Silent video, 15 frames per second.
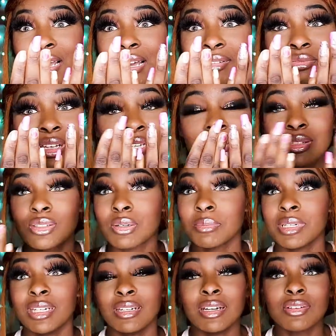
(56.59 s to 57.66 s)
I have like so
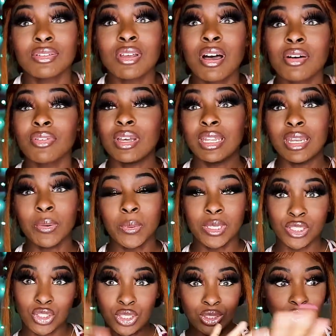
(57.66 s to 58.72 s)
many nails off and I
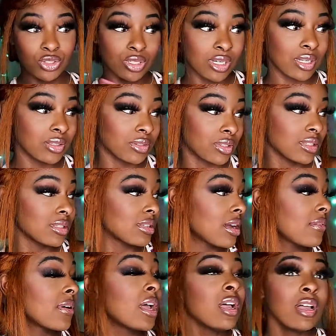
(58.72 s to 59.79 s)
want to change the colors and
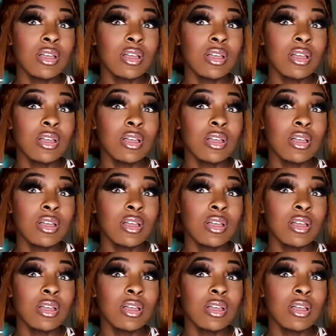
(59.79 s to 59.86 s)
stuff.